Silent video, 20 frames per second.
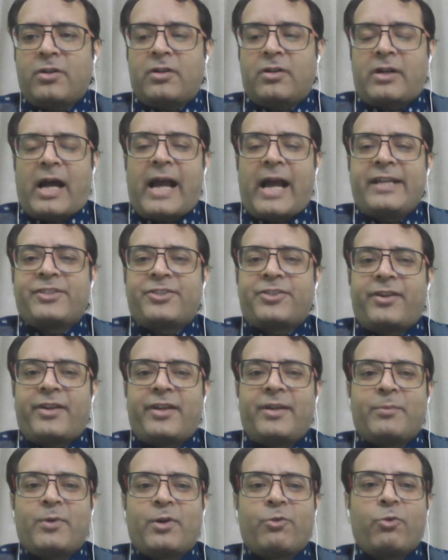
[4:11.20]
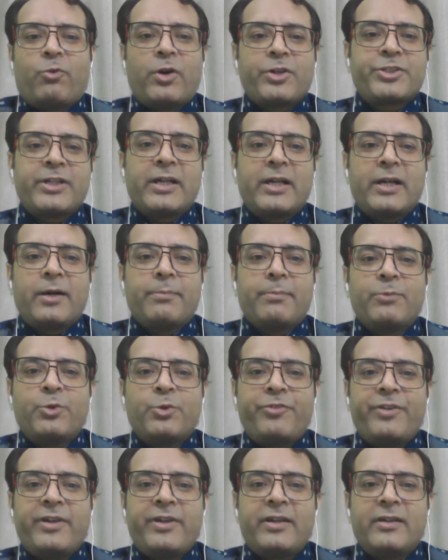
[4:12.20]
or ice cream or watching a
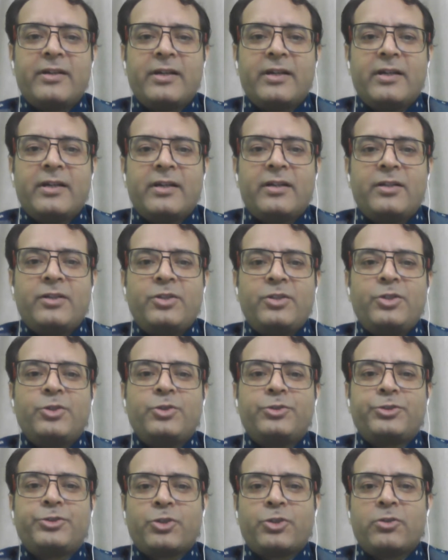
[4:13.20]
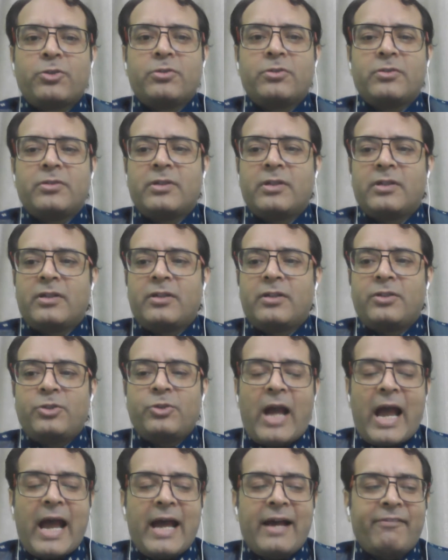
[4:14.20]
movie,
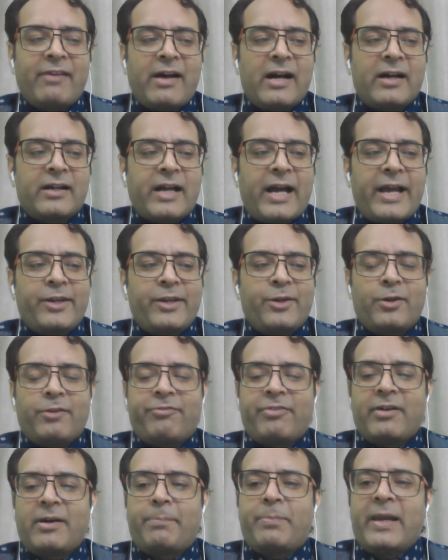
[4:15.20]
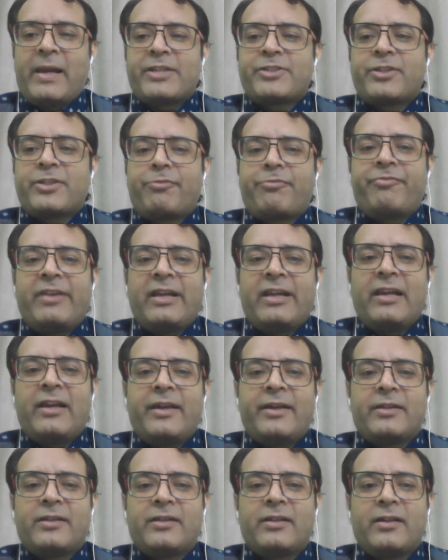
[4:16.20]
you have a kind of a pleasure
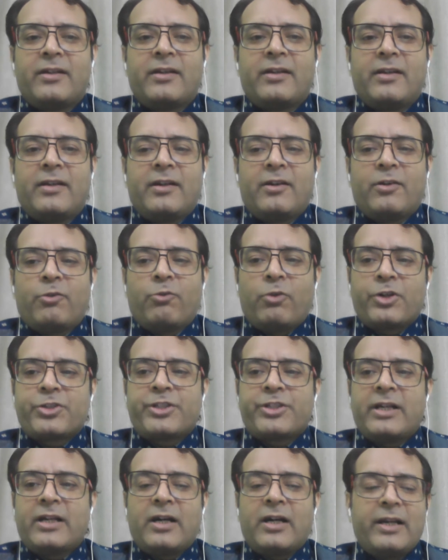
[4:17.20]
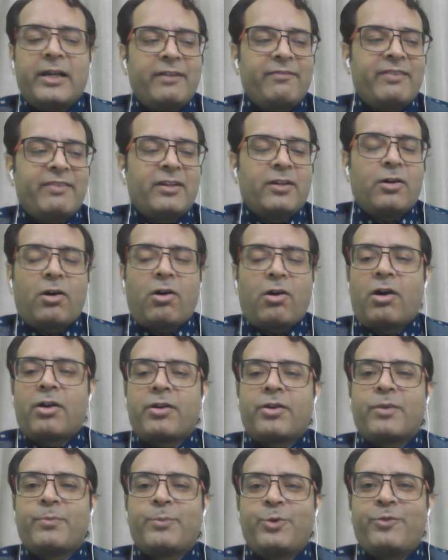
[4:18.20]
feeling. Watching even a
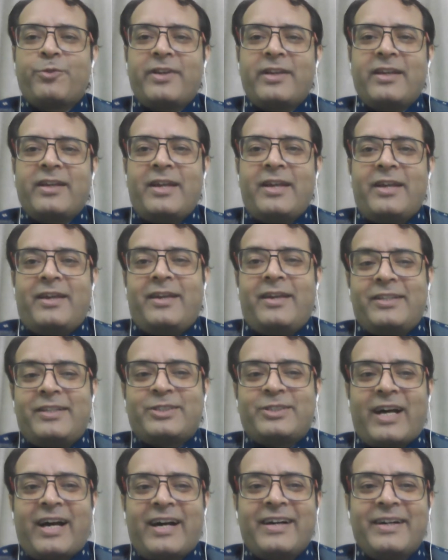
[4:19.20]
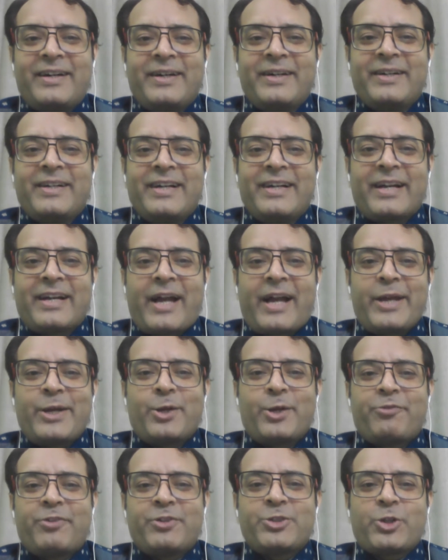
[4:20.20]
horror movie is a
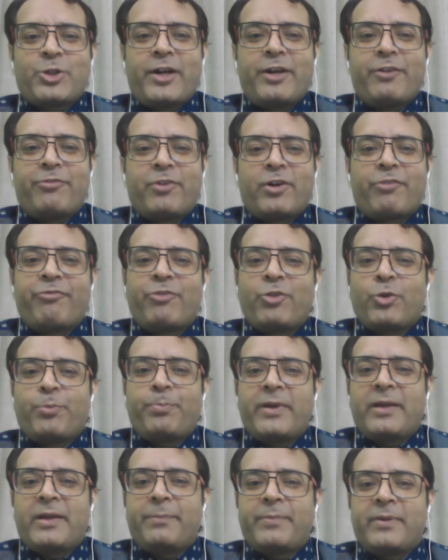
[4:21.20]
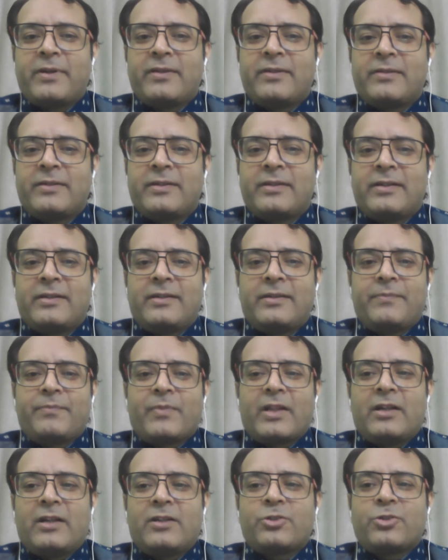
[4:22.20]
kind of a joy for few people.
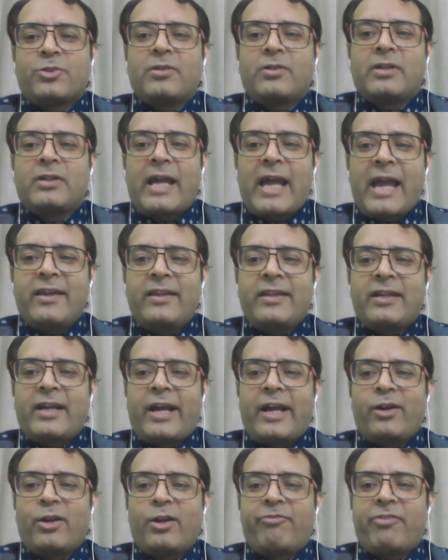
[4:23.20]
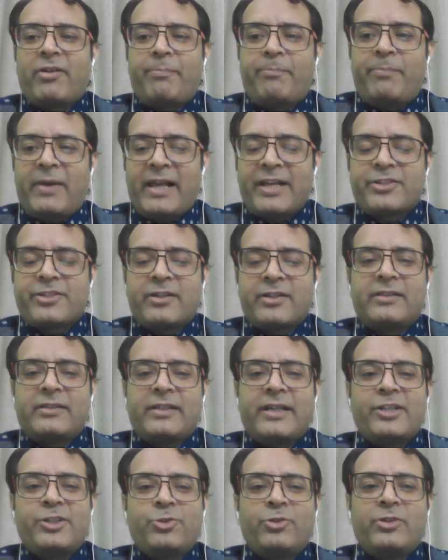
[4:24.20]
So any kind of a pleasure
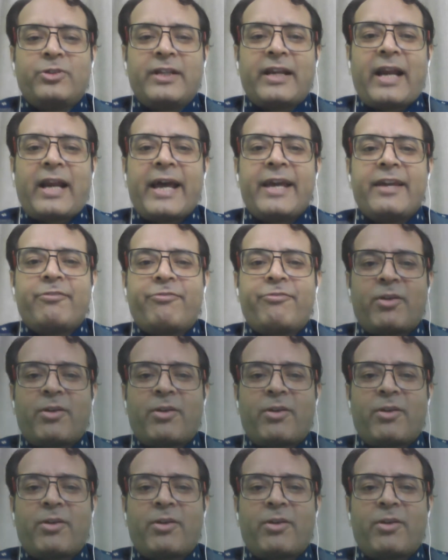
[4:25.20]
that you derive